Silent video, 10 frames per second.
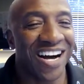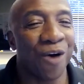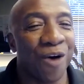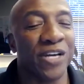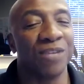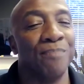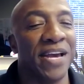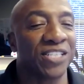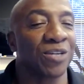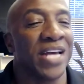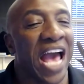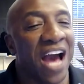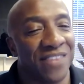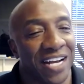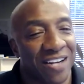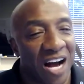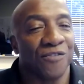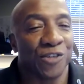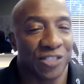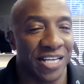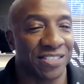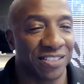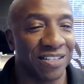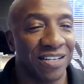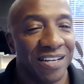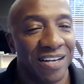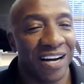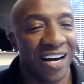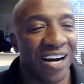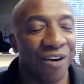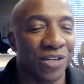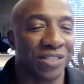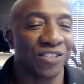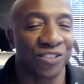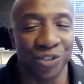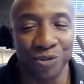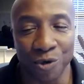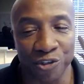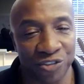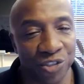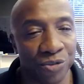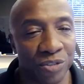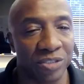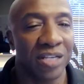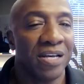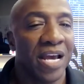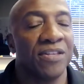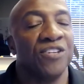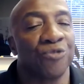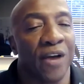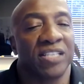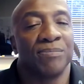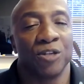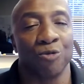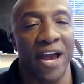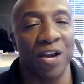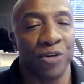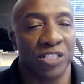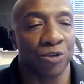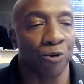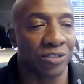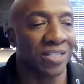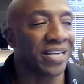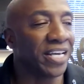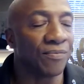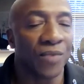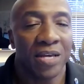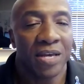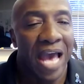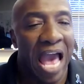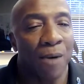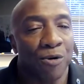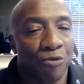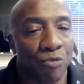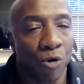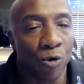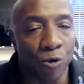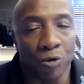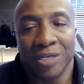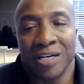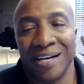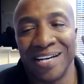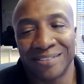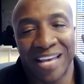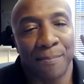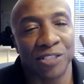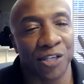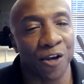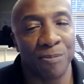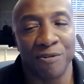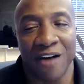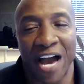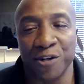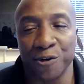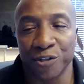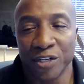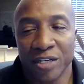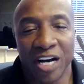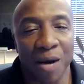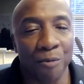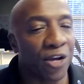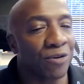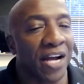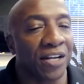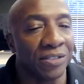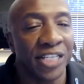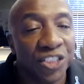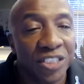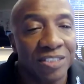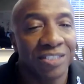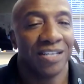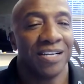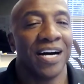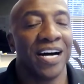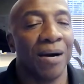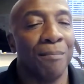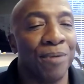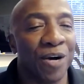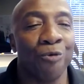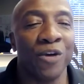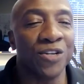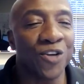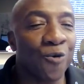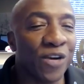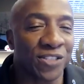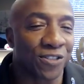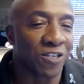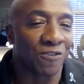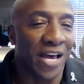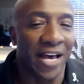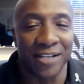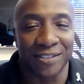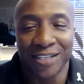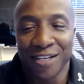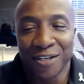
we can make sure we have that conversation with the student or students and then direct them to the right resources. Again, our role as campus security providers, we are not clinicians, but we know we serve as,